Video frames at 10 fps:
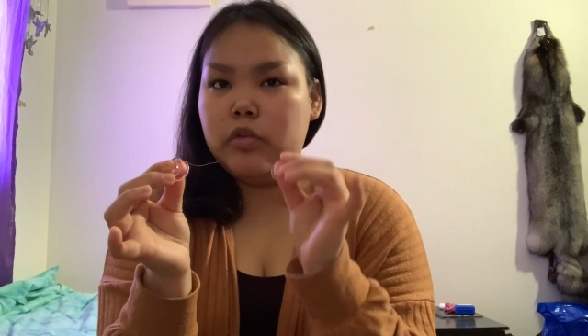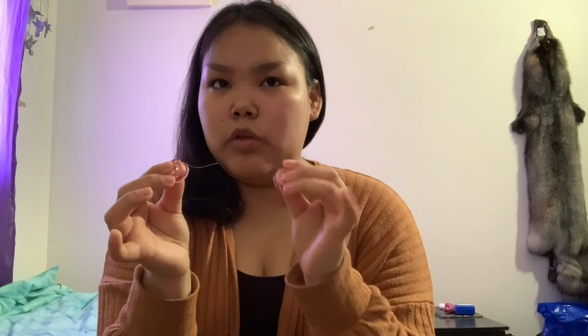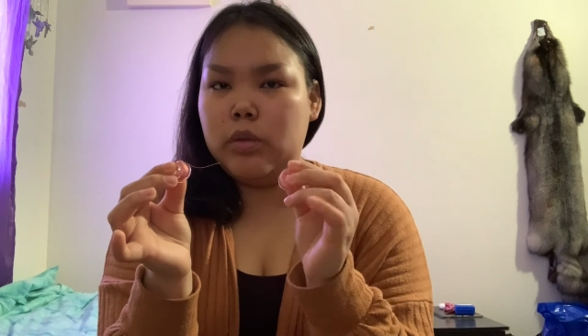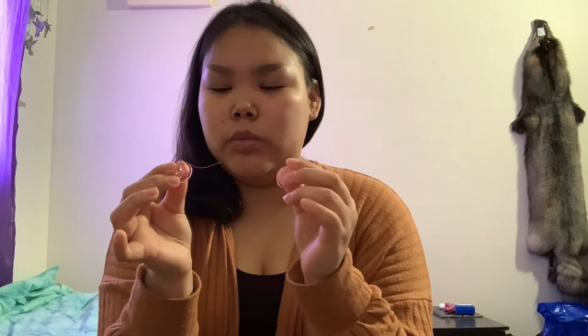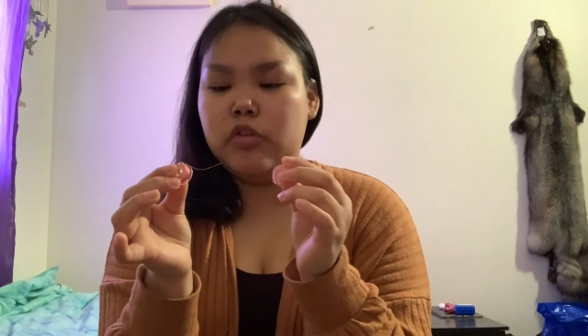
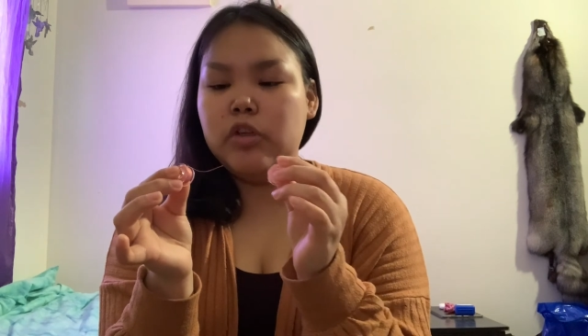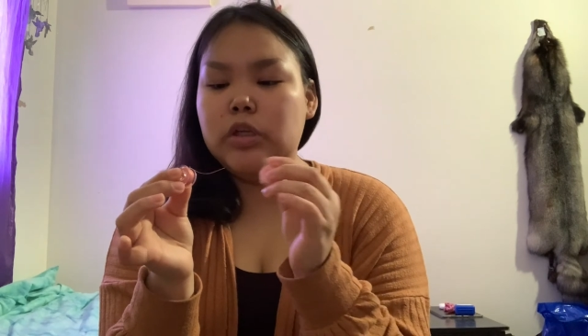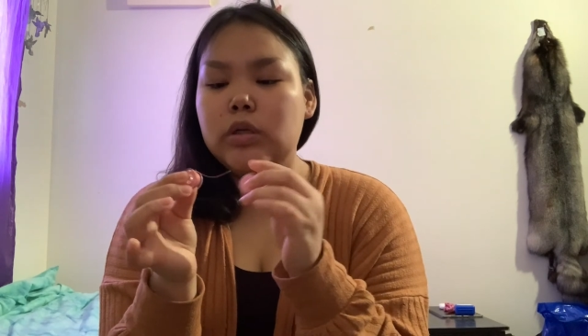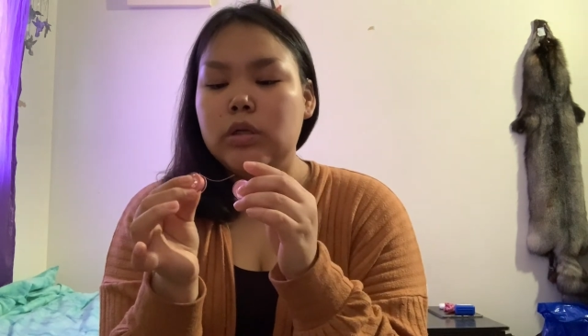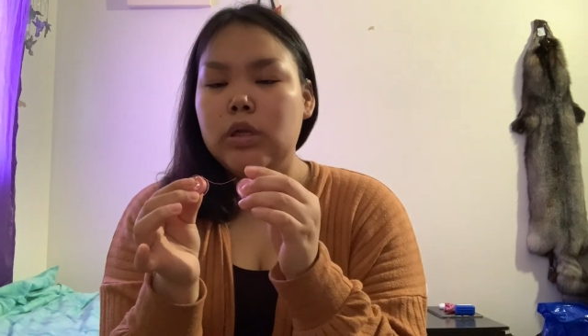sewing machine,
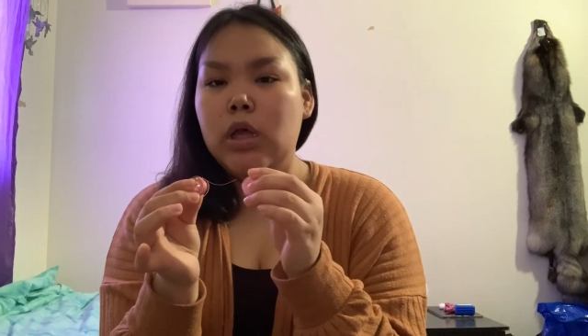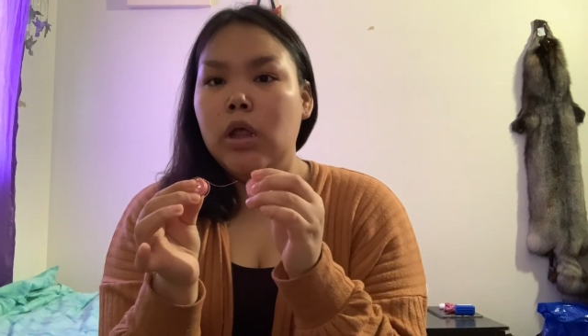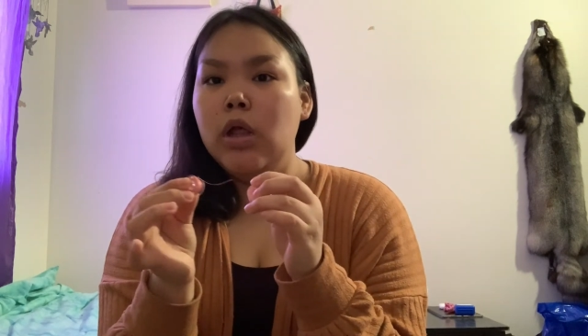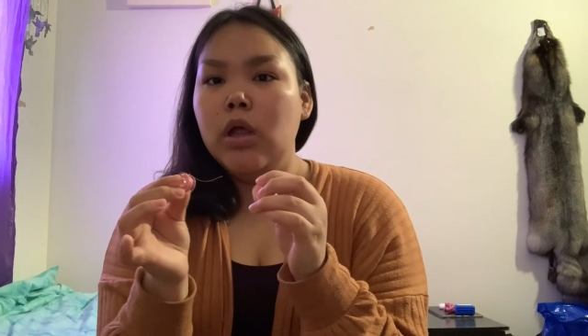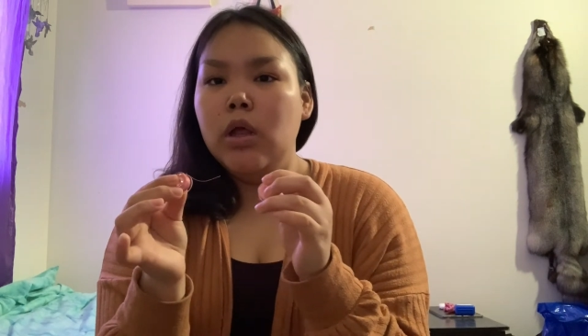
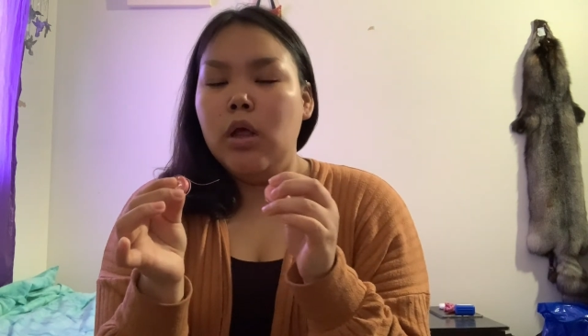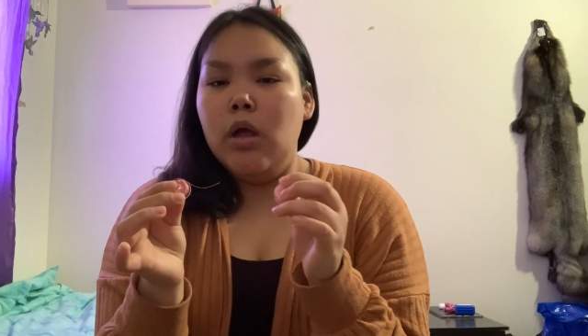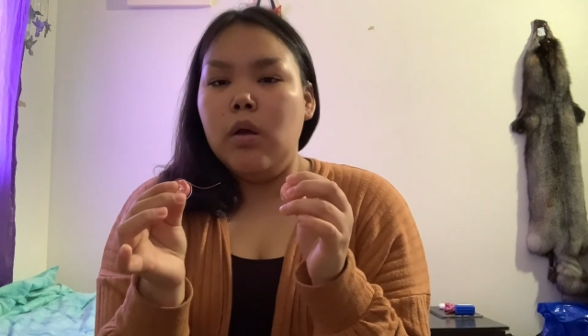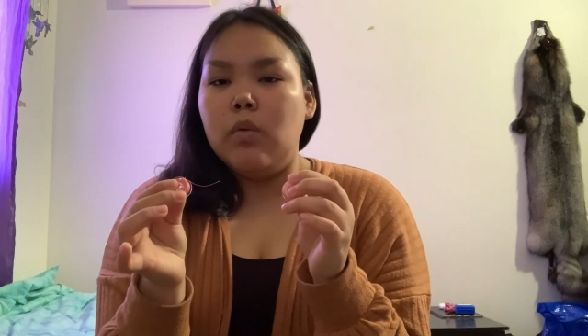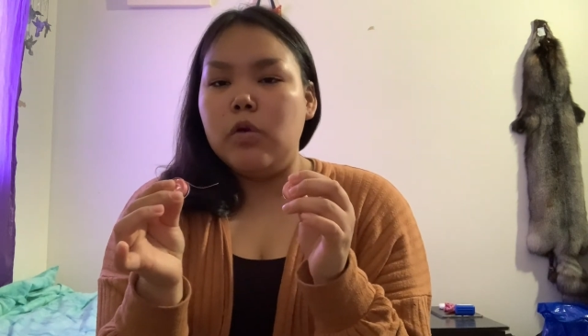
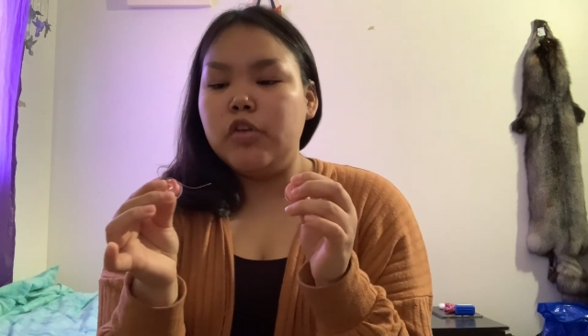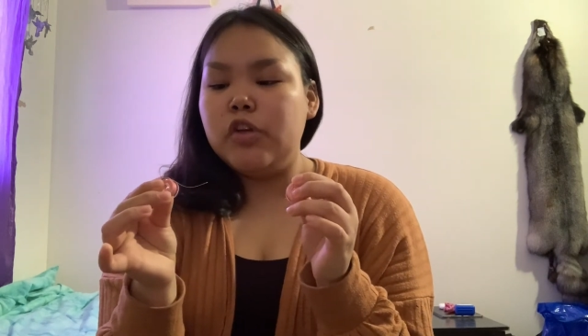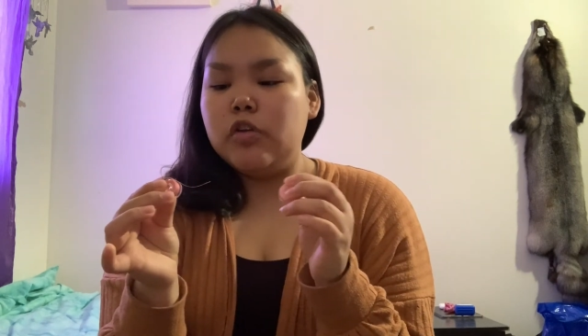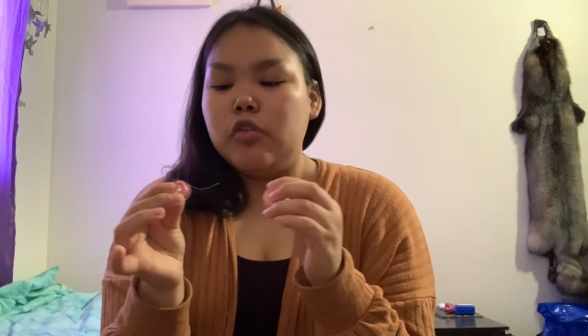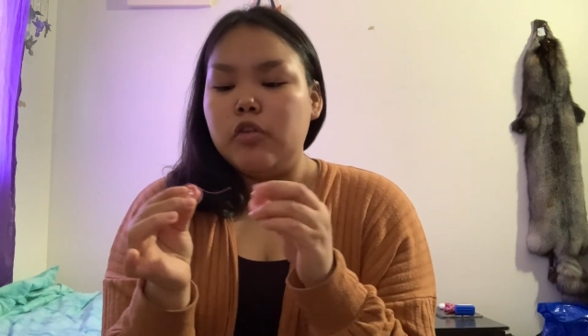which
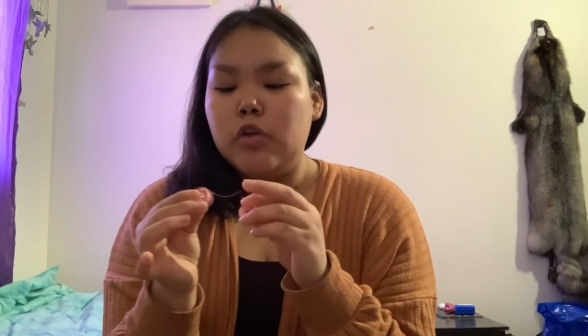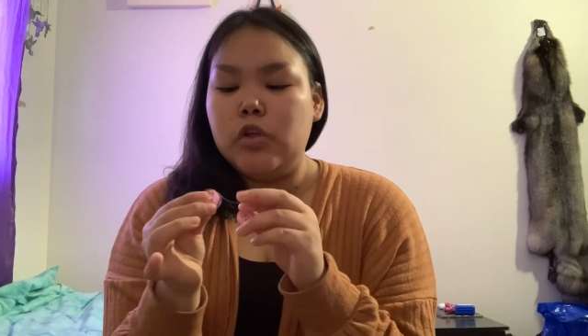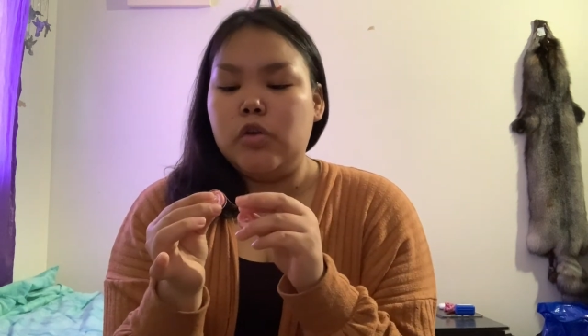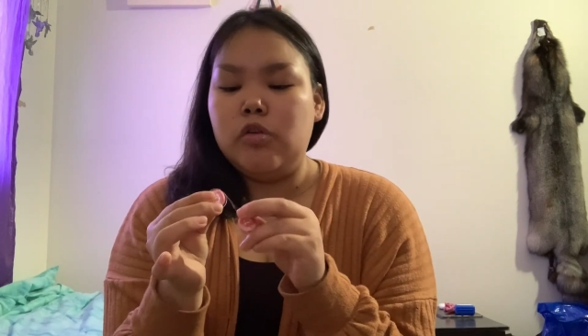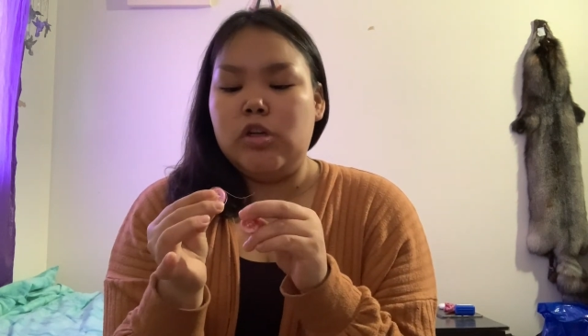I'll show
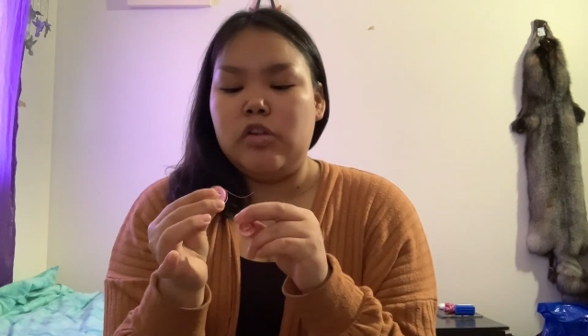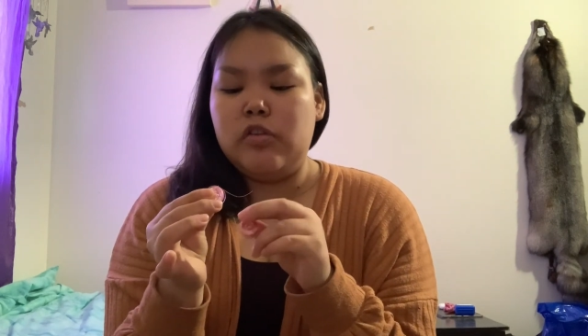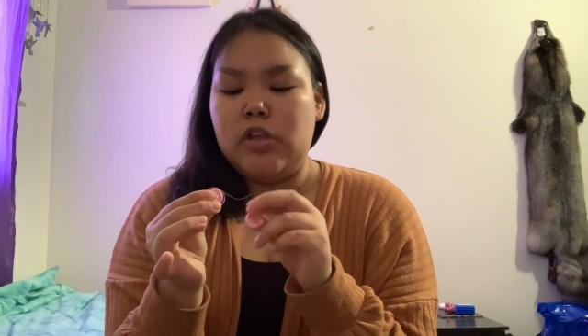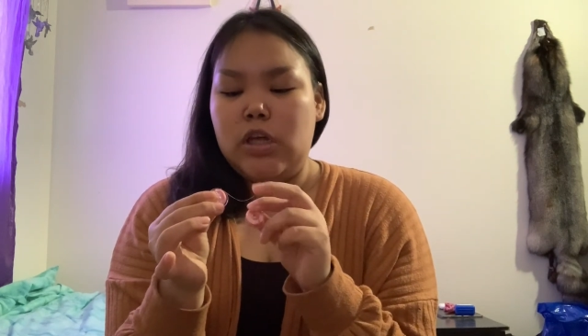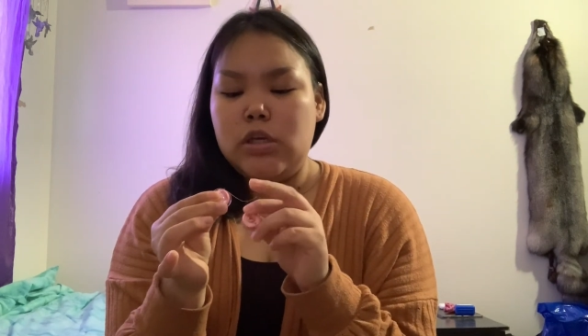you in a sec.